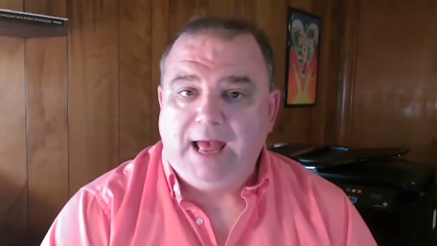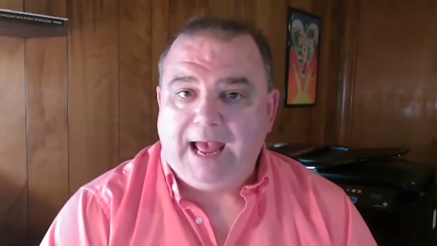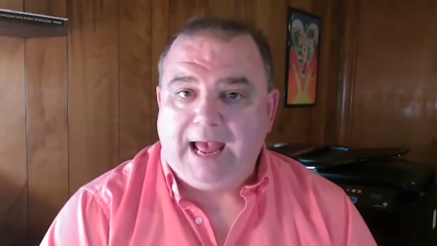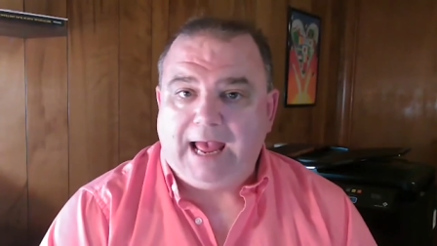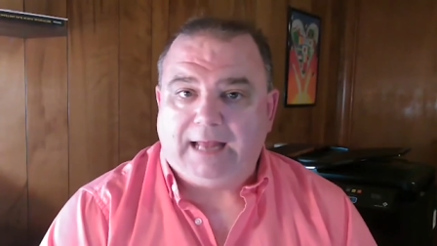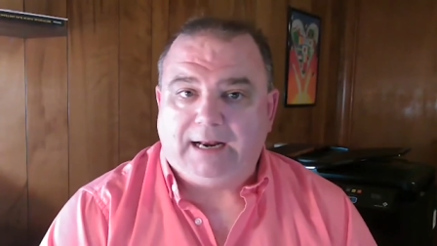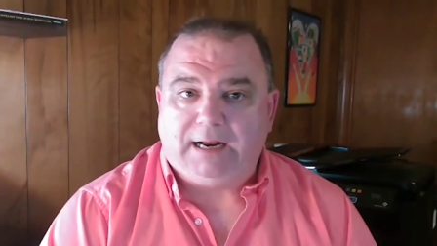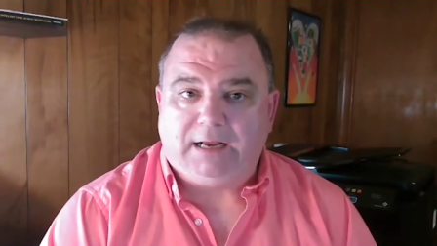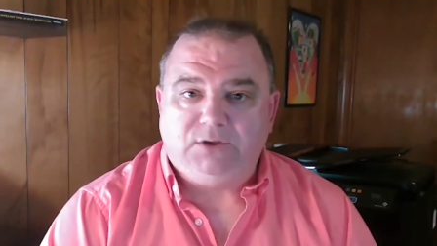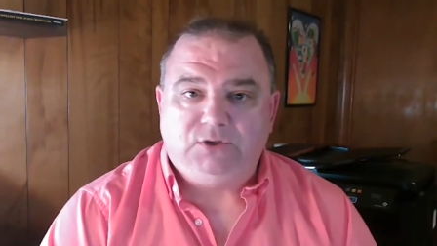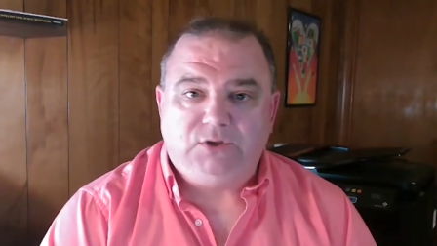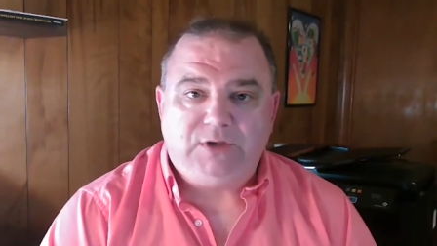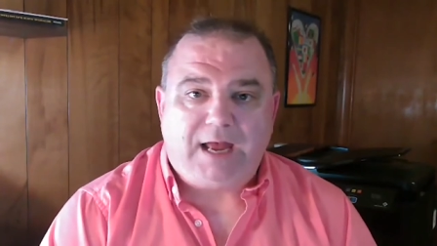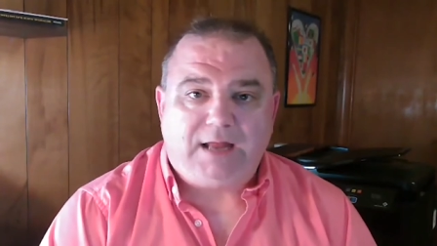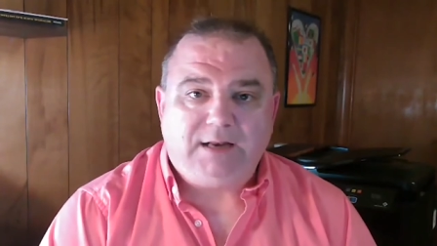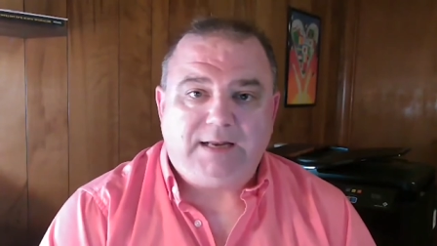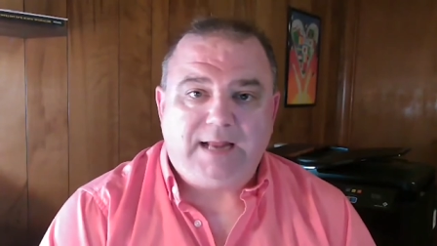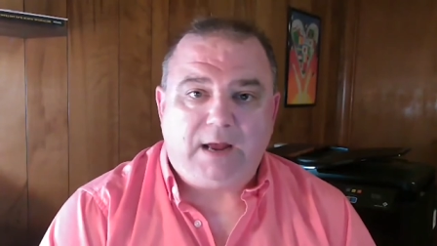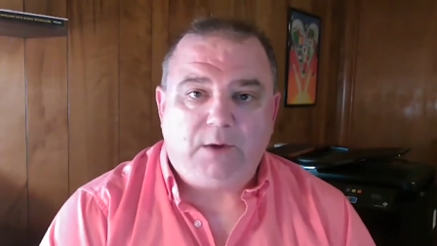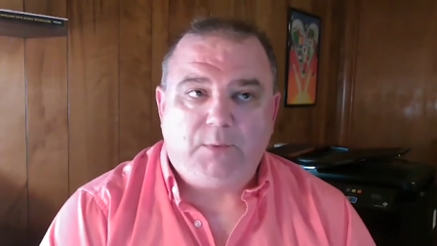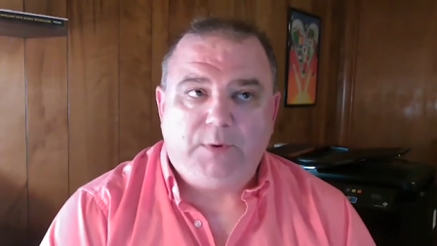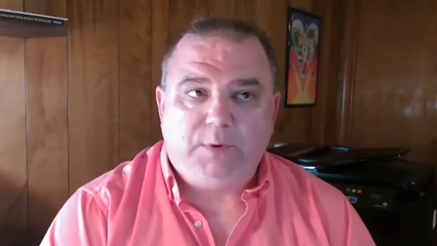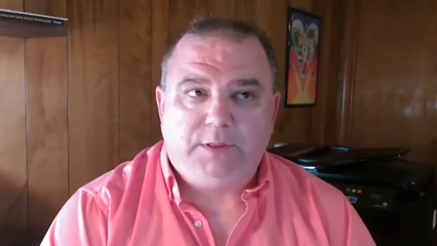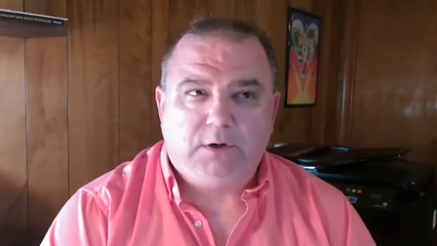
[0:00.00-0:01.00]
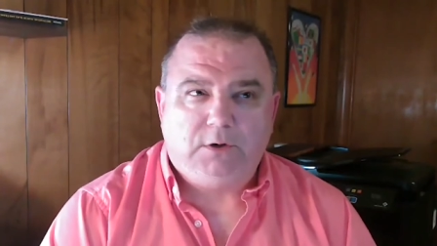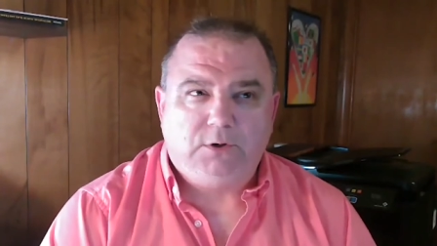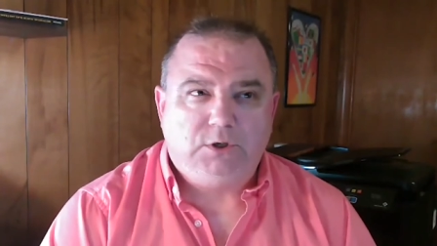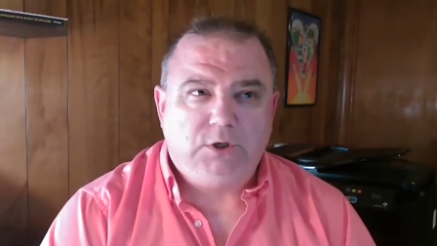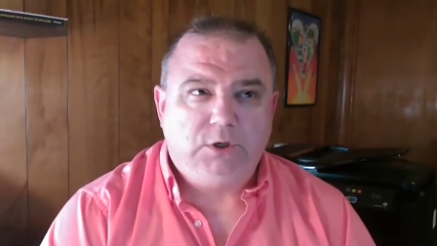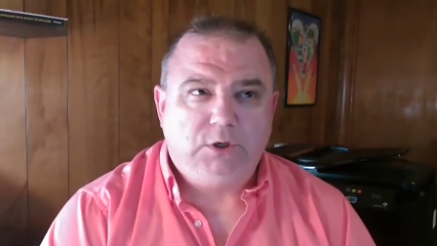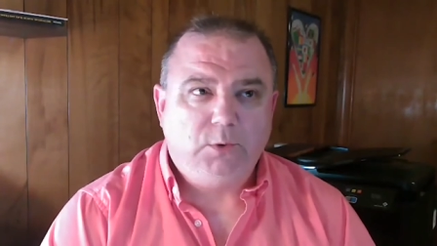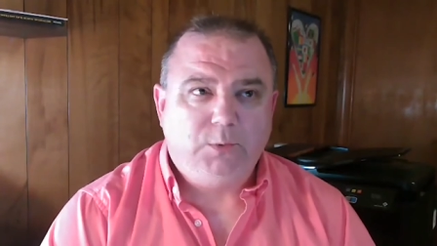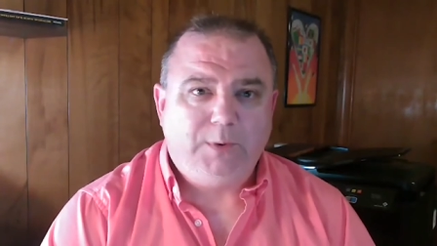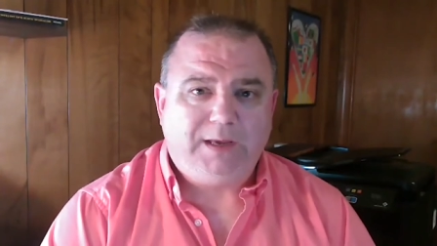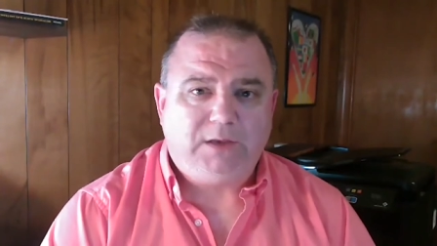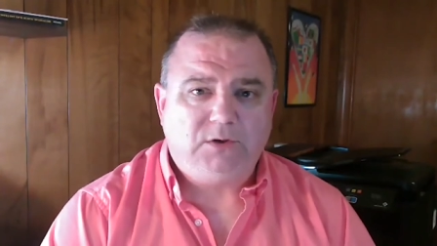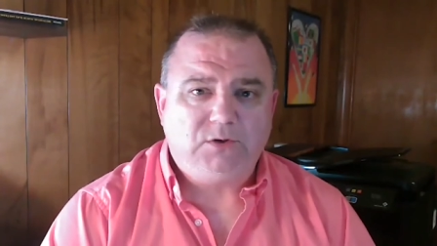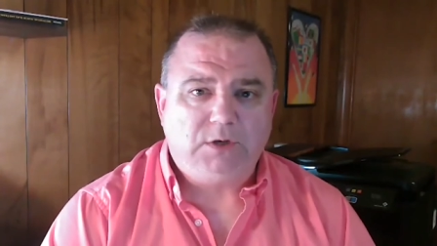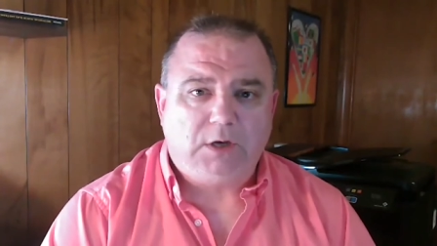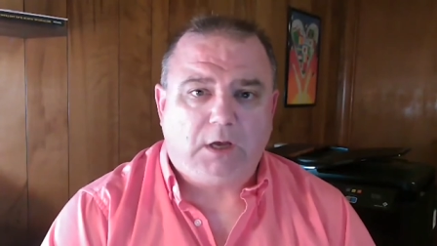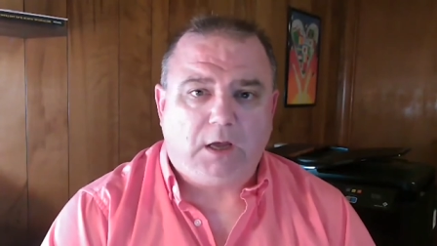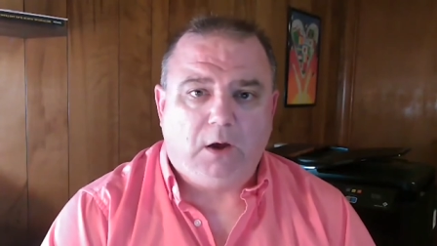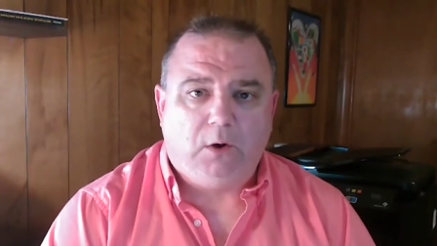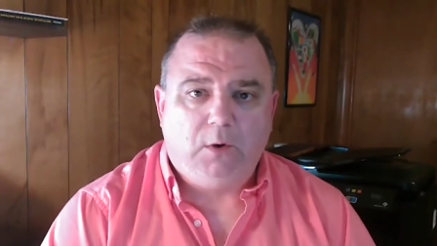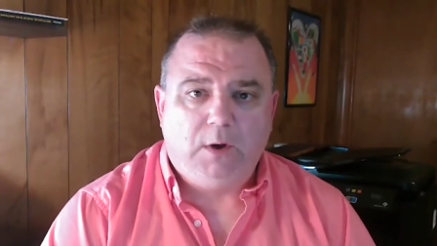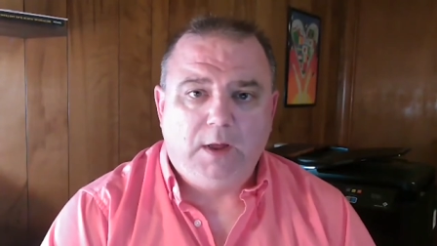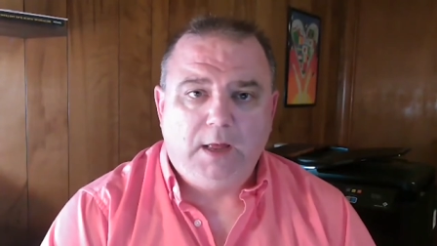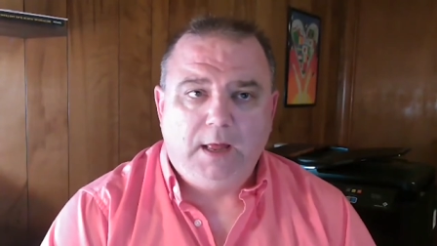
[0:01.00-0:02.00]
And I sat down with her two weeks
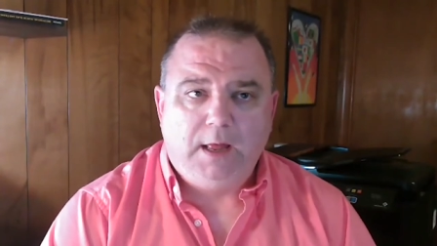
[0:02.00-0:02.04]
ago